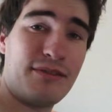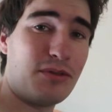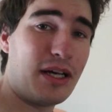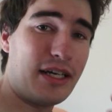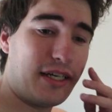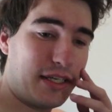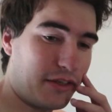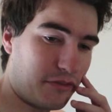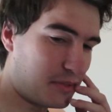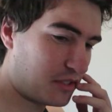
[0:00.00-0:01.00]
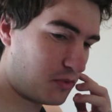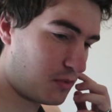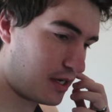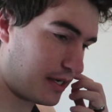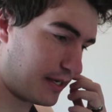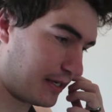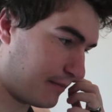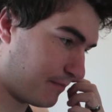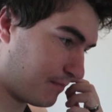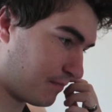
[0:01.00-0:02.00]
why, government, why?
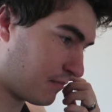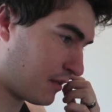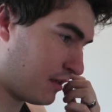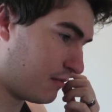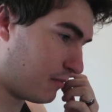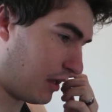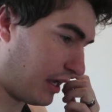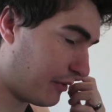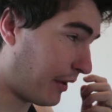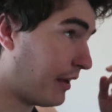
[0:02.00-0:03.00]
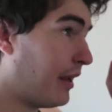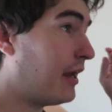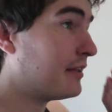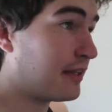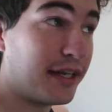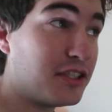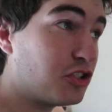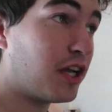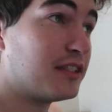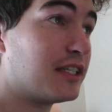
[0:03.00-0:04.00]
But anyway, today's
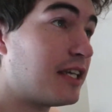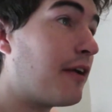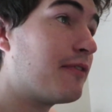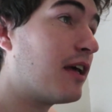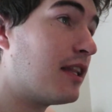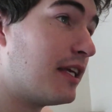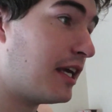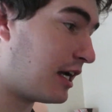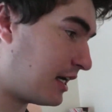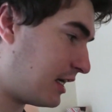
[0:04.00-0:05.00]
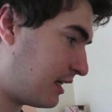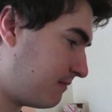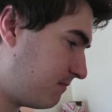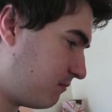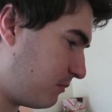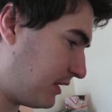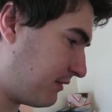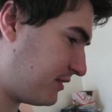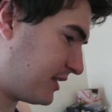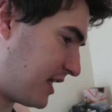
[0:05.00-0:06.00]
agenda definitely been
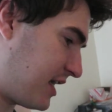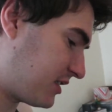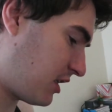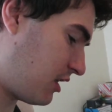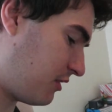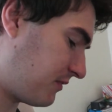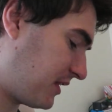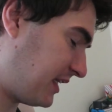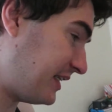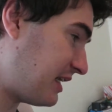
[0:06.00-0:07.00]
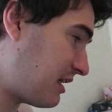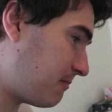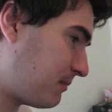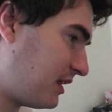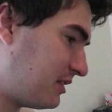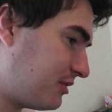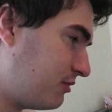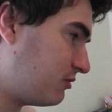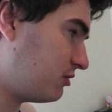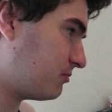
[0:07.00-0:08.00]
given the task of cleaning up these
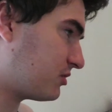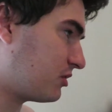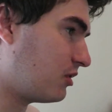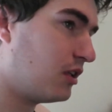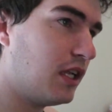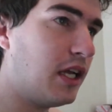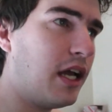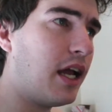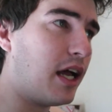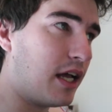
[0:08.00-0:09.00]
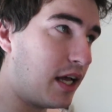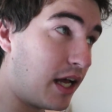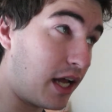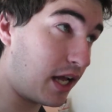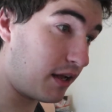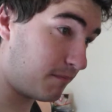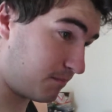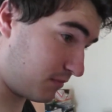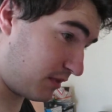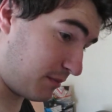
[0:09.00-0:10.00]
two rooms. So,
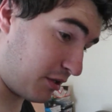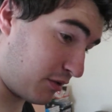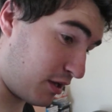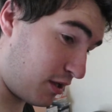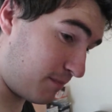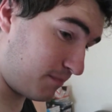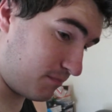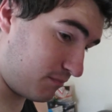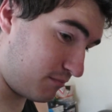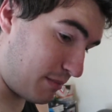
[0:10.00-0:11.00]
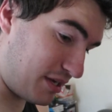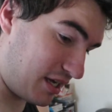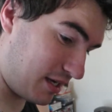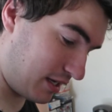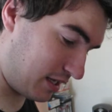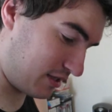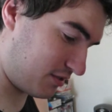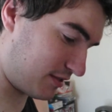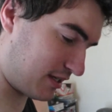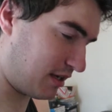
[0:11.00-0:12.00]
the mother-in-law. Mummy
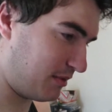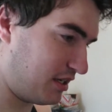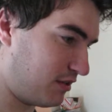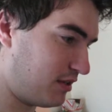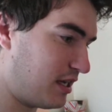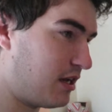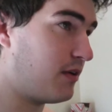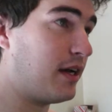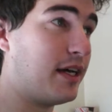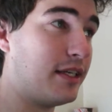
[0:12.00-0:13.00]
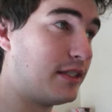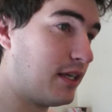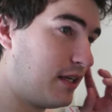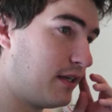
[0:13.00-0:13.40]
has just come in here now and